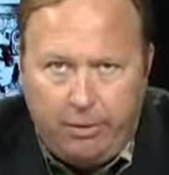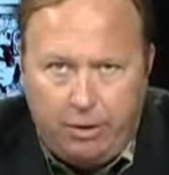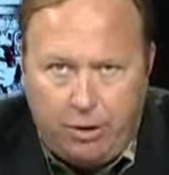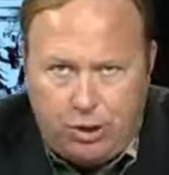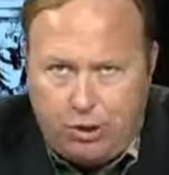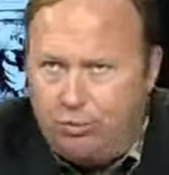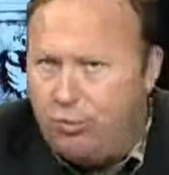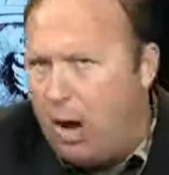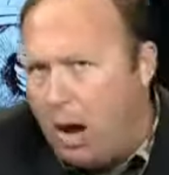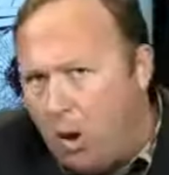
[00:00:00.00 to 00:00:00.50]

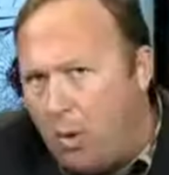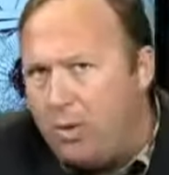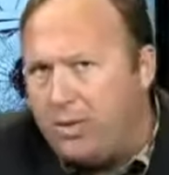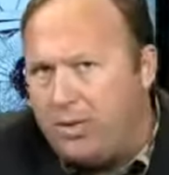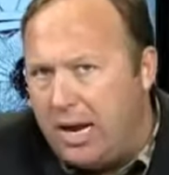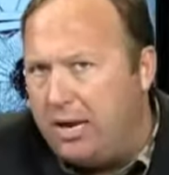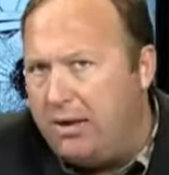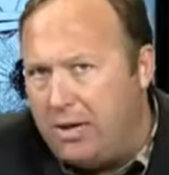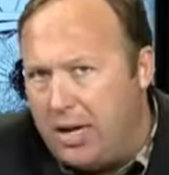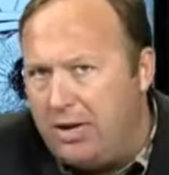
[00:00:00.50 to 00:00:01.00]
Do you know
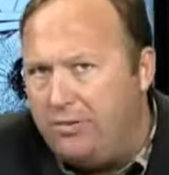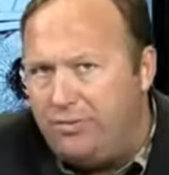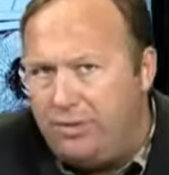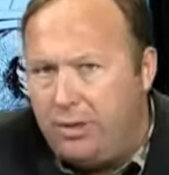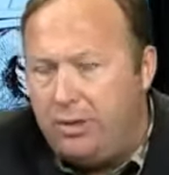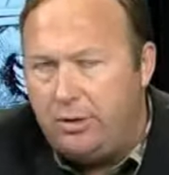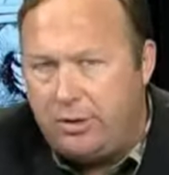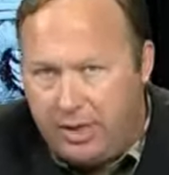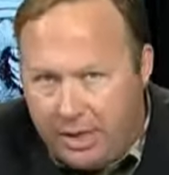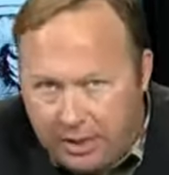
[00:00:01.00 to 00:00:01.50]
what that does
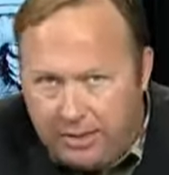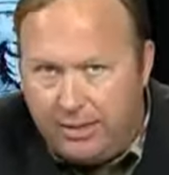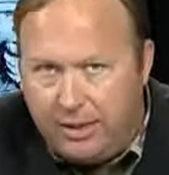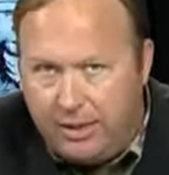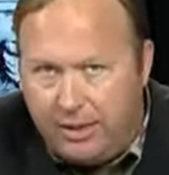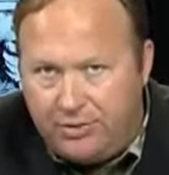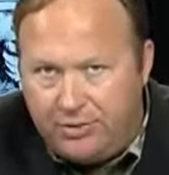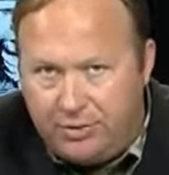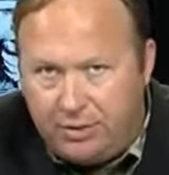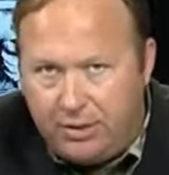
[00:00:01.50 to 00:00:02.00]
to your
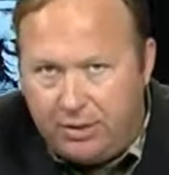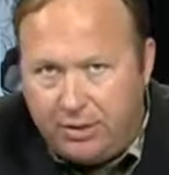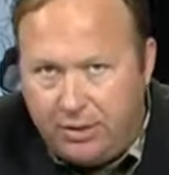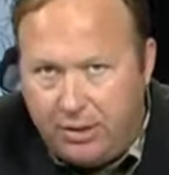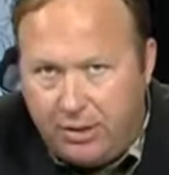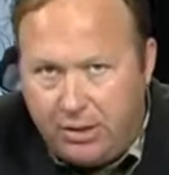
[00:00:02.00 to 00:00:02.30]
kidneys?